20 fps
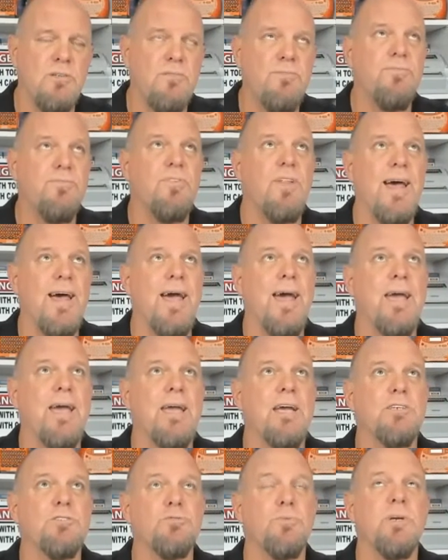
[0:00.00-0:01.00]

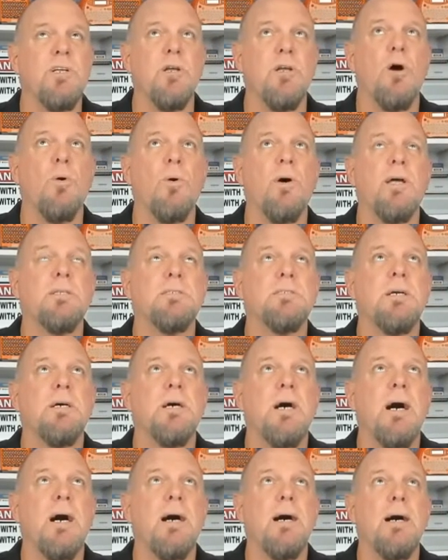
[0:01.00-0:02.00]
flag as we know it,
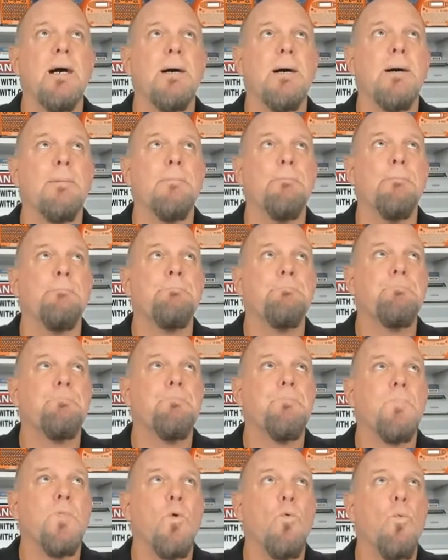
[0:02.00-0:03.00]

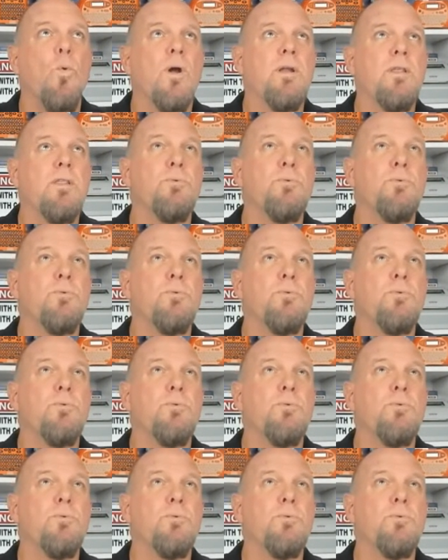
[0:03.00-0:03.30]
one